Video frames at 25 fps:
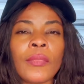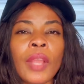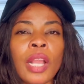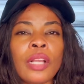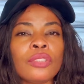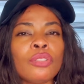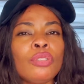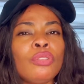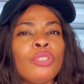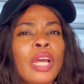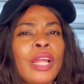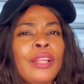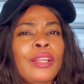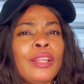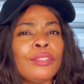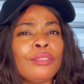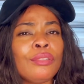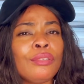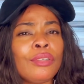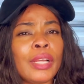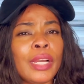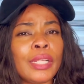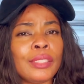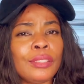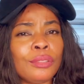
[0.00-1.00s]
So now let's
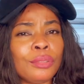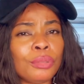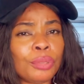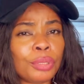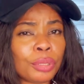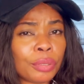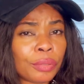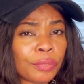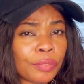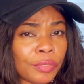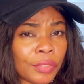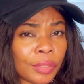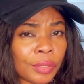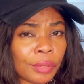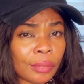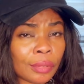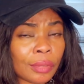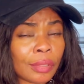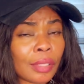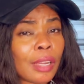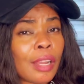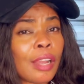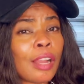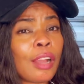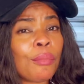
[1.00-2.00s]
look at the tuition fee.
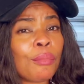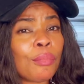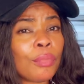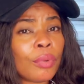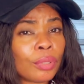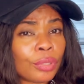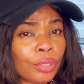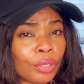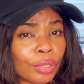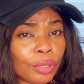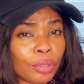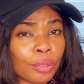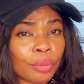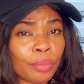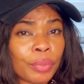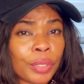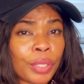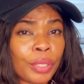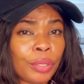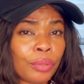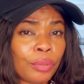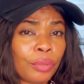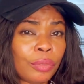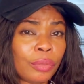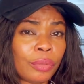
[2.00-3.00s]
How much do you
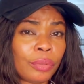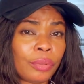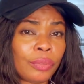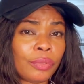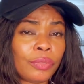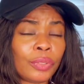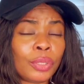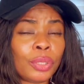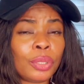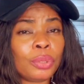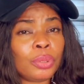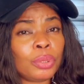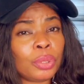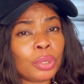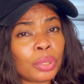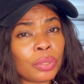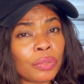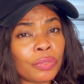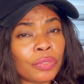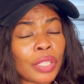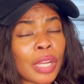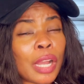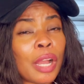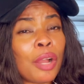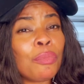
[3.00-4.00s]
pay for your tuition
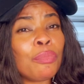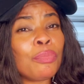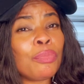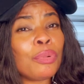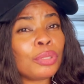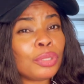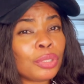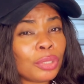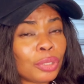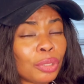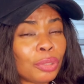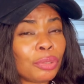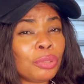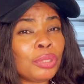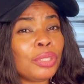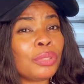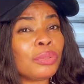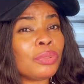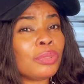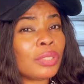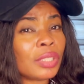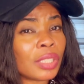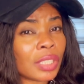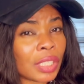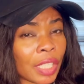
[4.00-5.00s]
fee? How much do you need
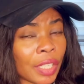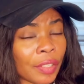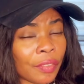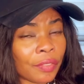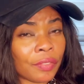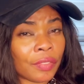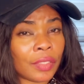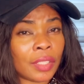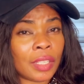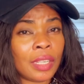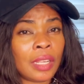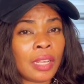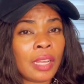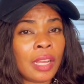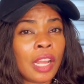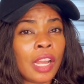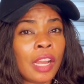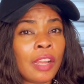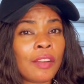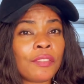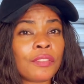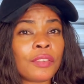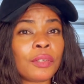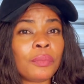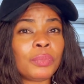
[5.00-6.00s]
to save
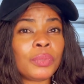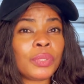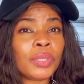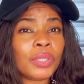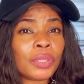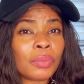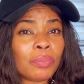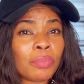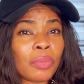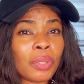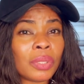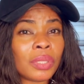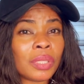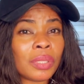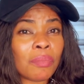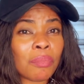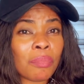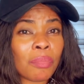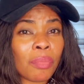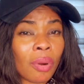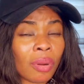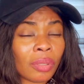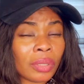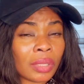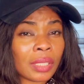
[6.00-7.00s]
from this money
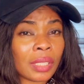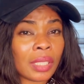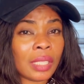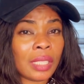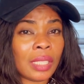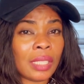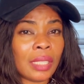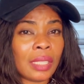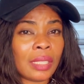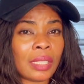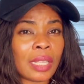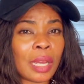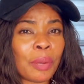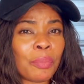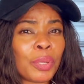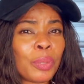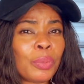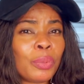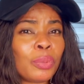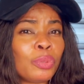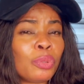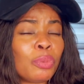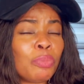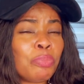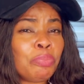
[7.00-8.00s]
monthly that will be
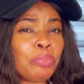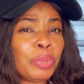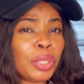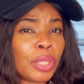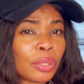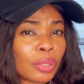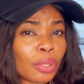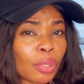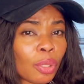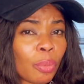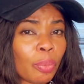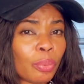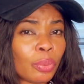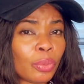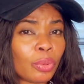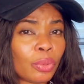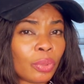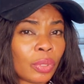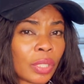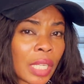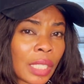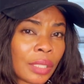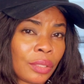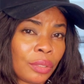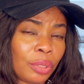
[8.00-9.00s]
able to meet up to
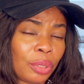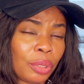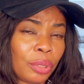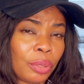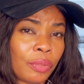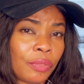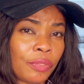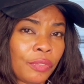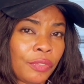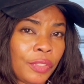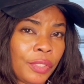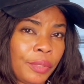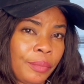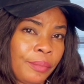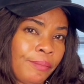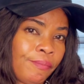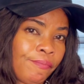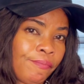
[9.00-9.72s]
that tuition fee?